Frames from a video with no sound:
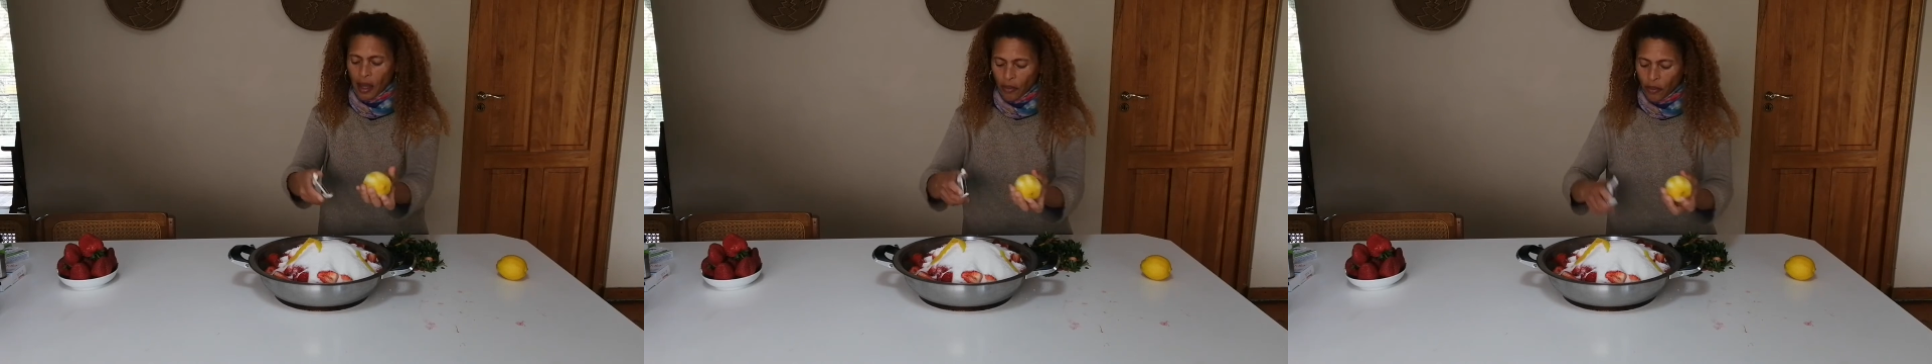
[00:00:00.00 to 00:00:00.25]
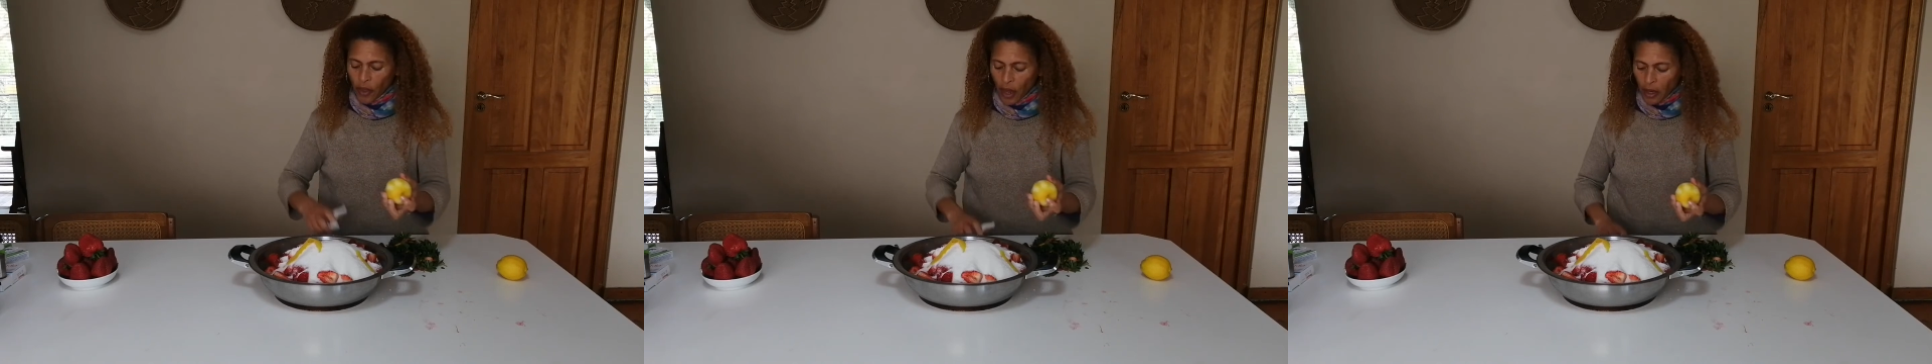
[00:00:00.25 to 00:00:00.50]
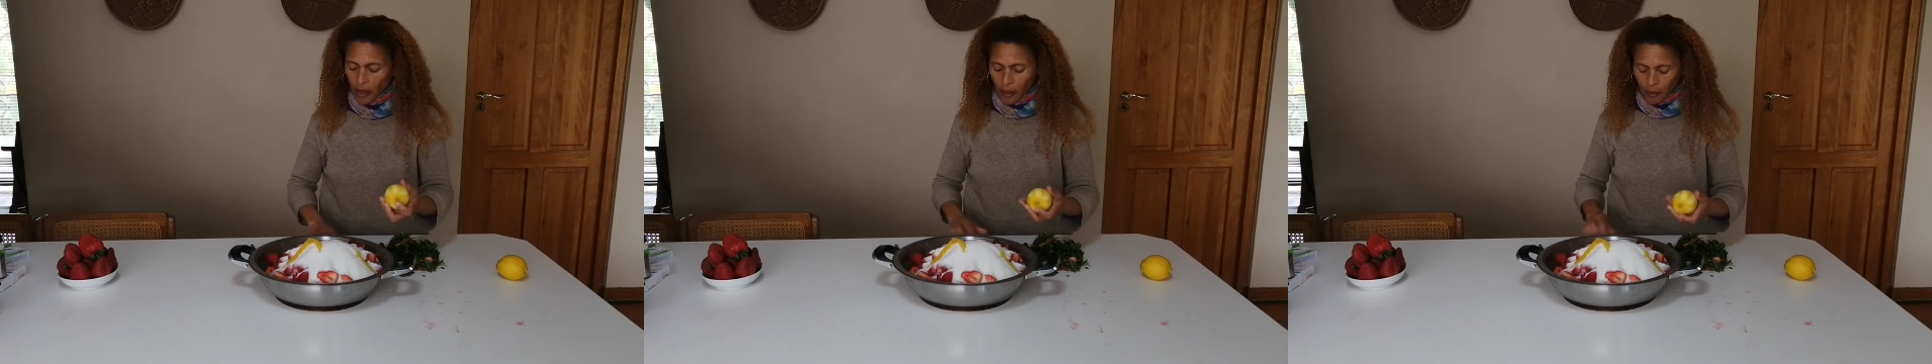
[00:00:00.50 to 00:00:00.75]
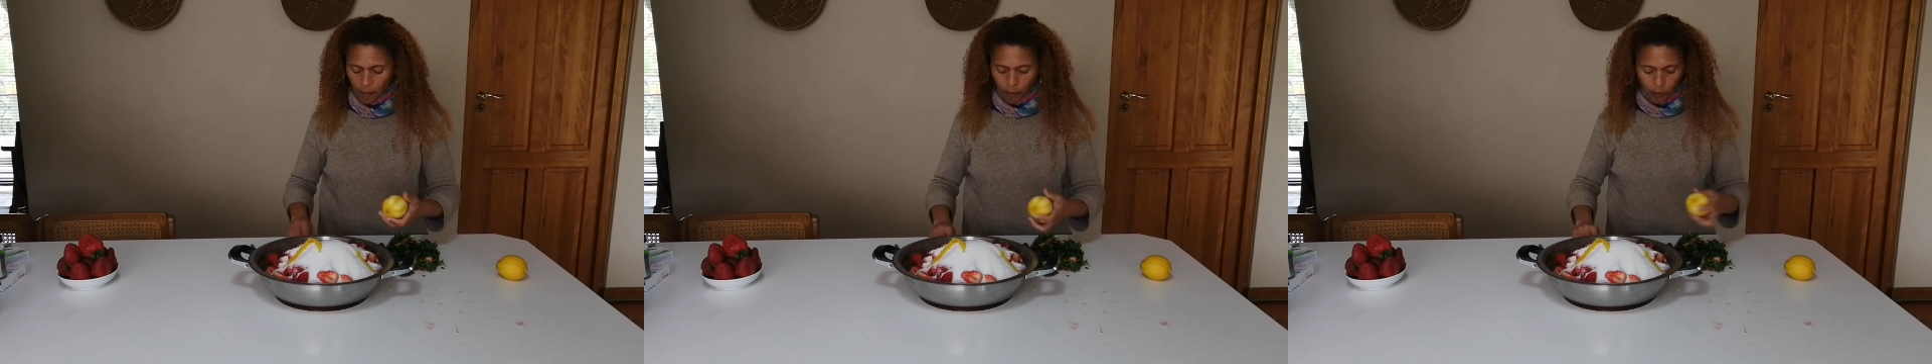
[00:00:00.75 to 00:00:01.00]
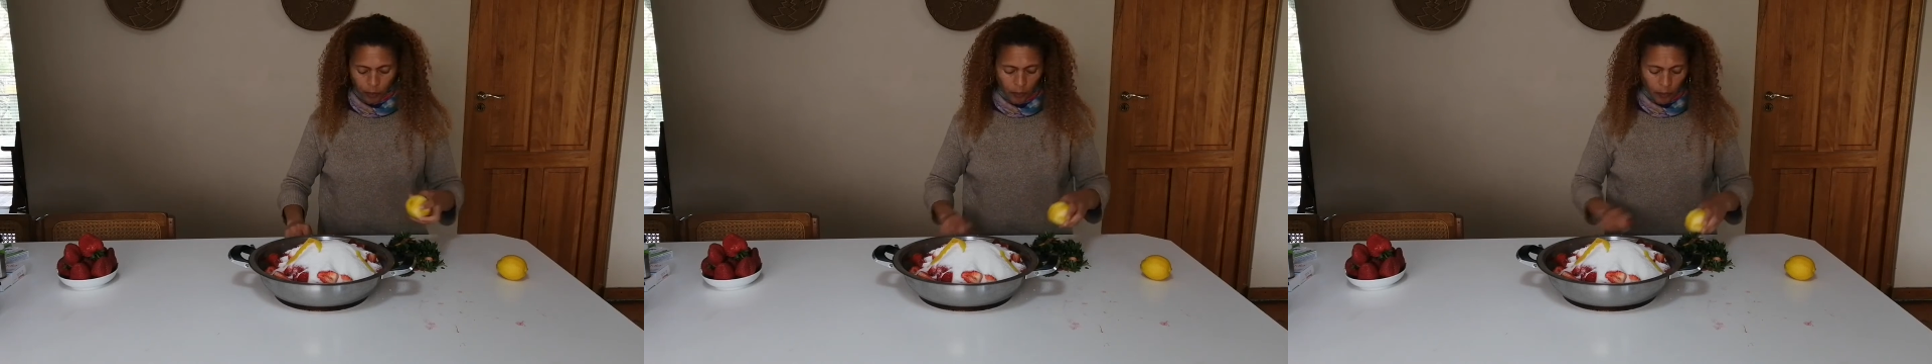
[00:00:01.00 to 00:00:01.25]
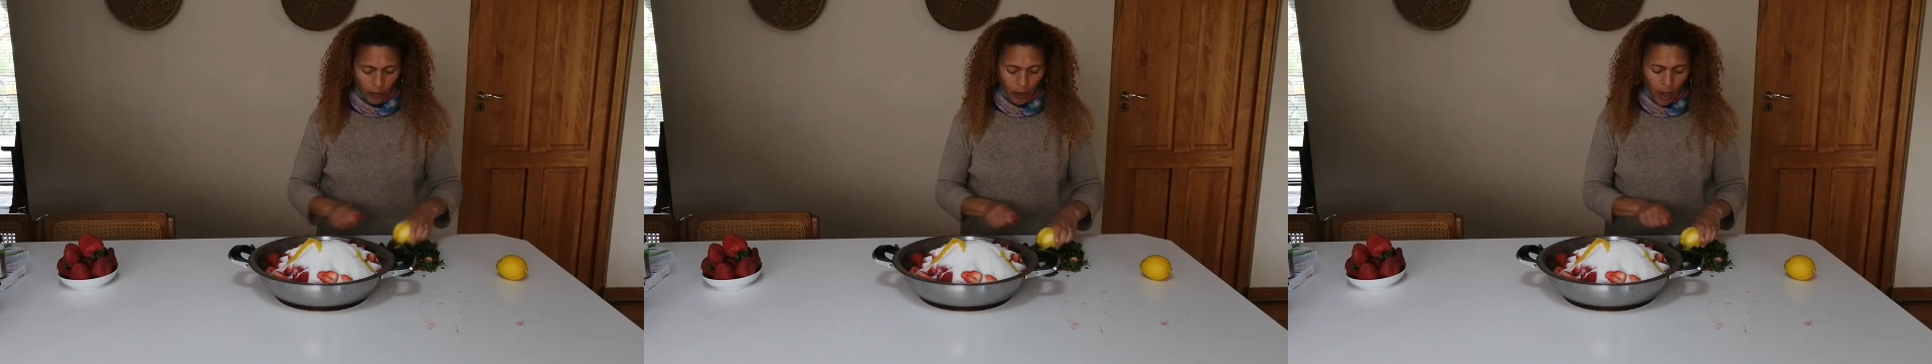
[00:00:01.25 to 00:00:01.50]
and then
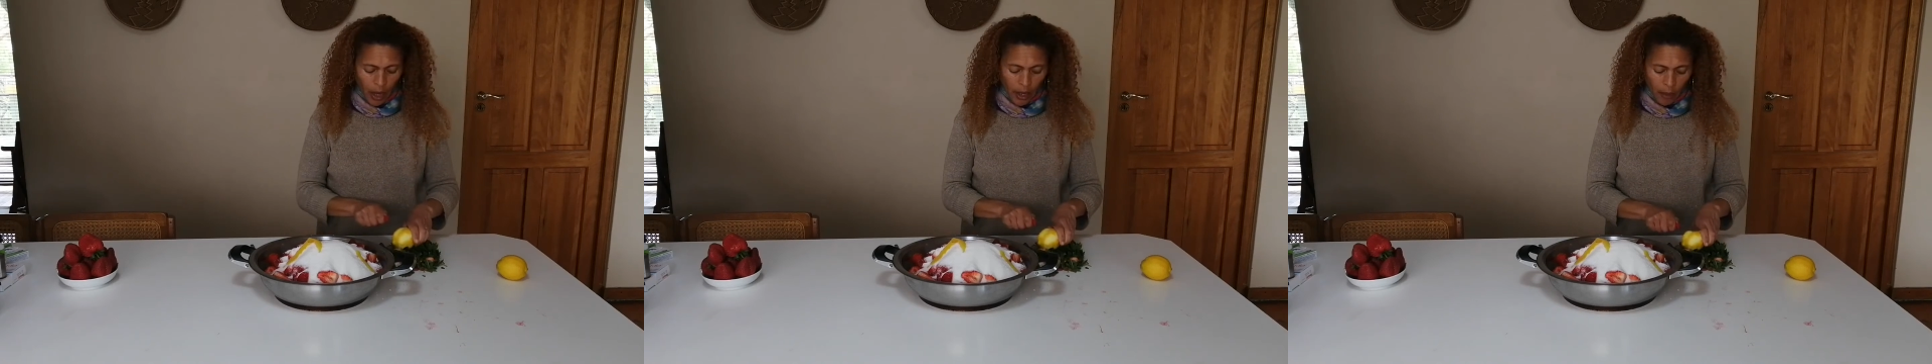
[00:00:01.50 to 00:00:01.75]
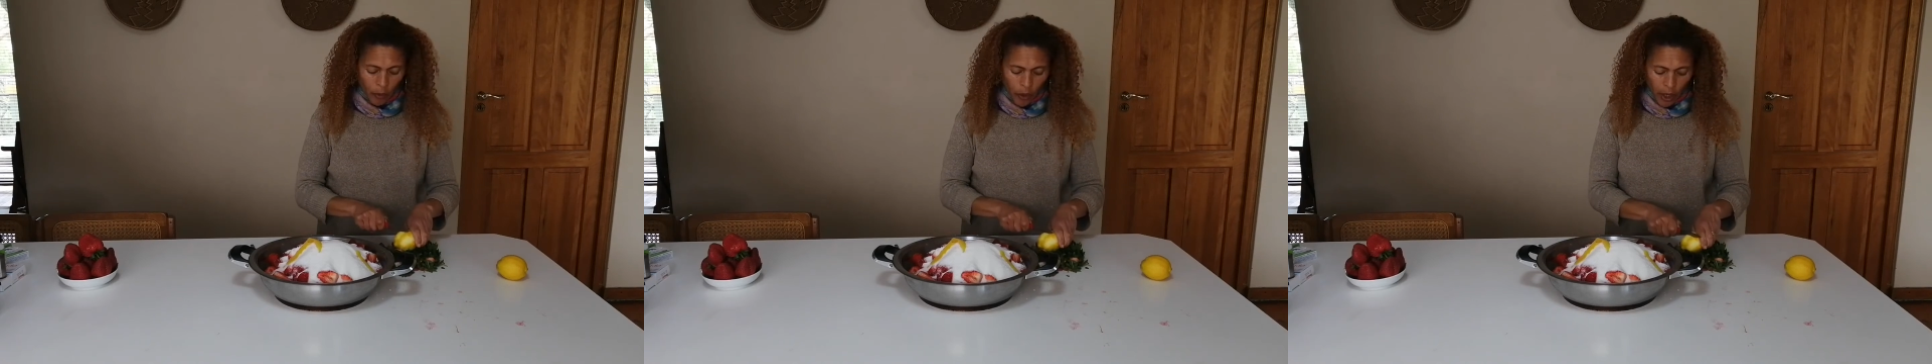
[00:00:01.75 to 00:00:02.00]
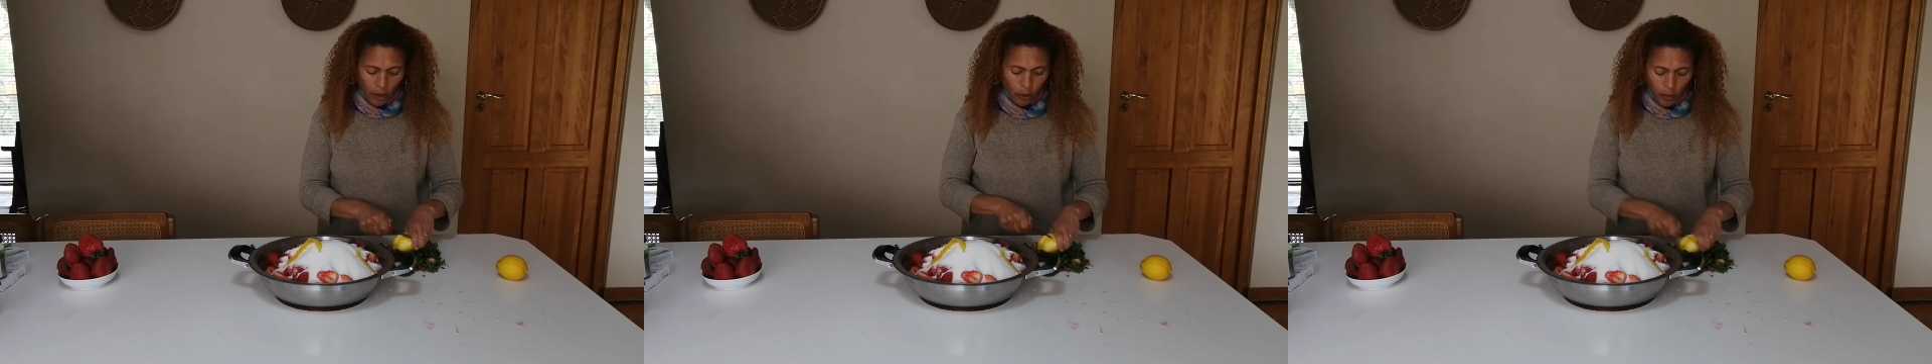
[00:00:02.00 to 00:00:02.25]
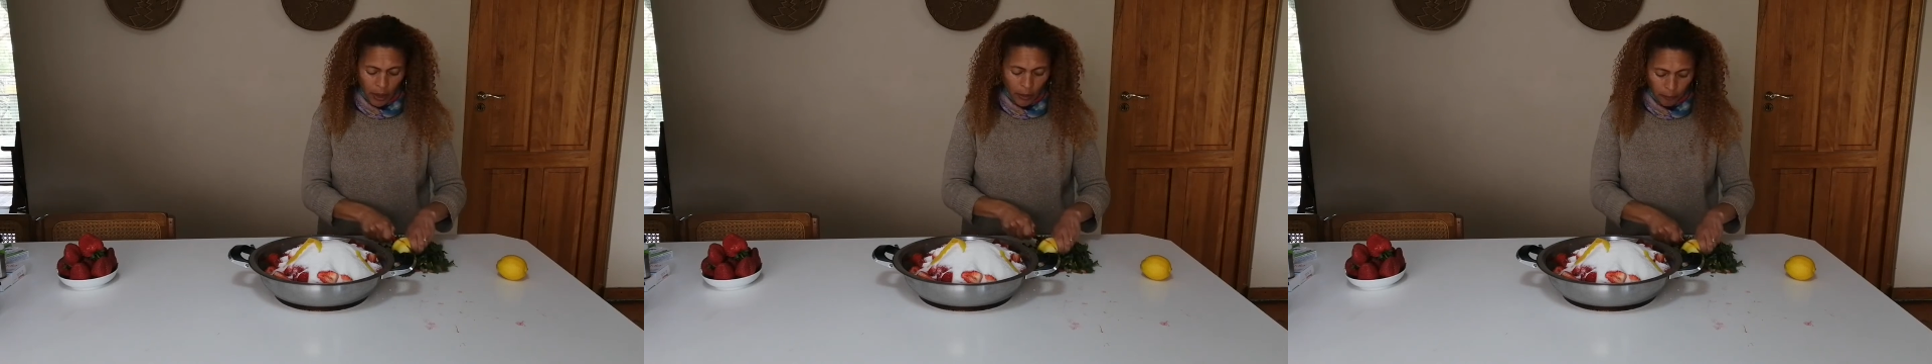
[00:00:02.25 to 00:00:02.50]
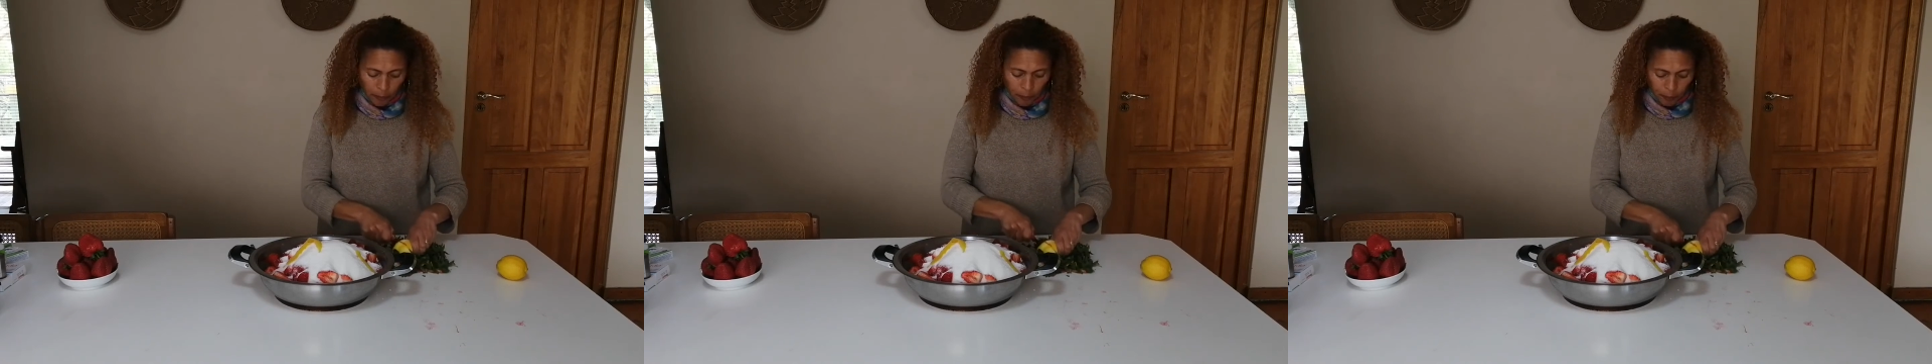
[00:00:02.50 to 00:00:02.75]
I am going to be